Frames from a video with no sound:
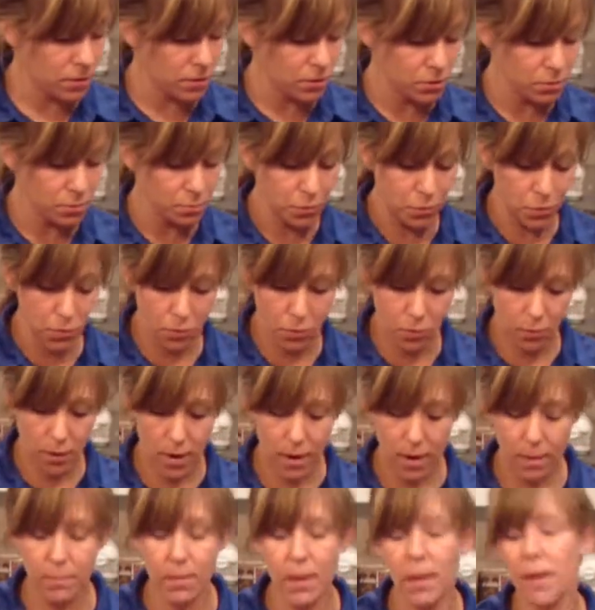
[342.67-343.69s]
this
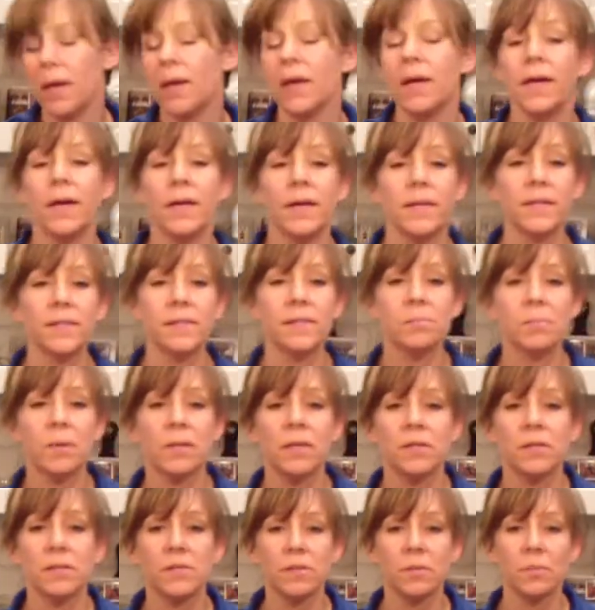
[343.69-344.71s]
program
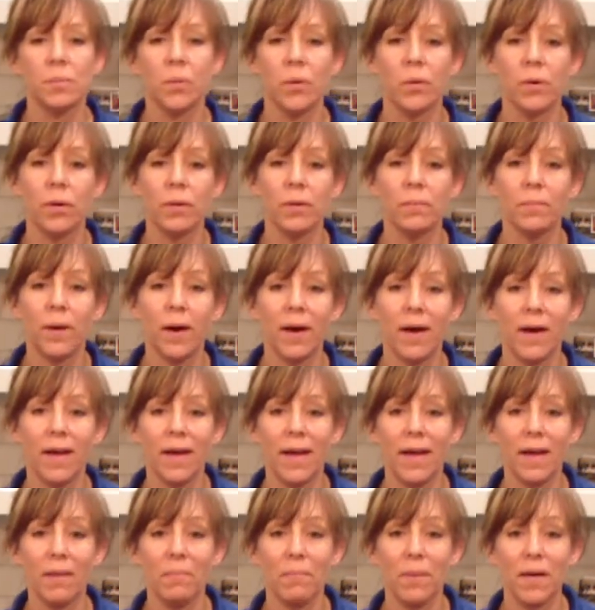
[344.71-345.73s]
is being supported
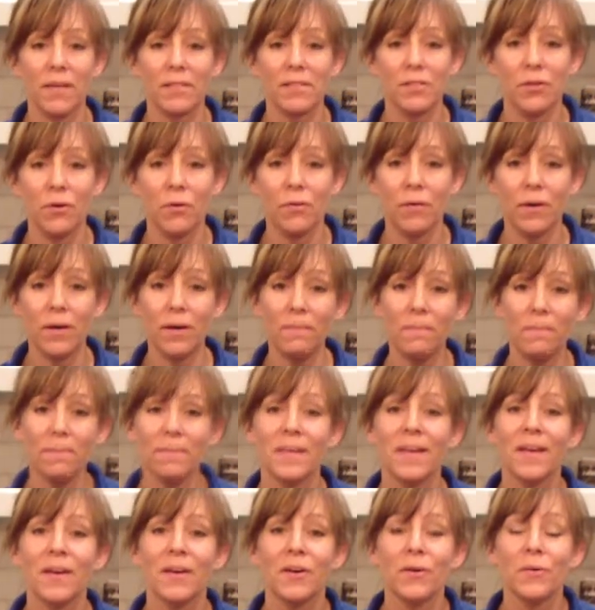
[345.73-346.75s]
by Apex Nova.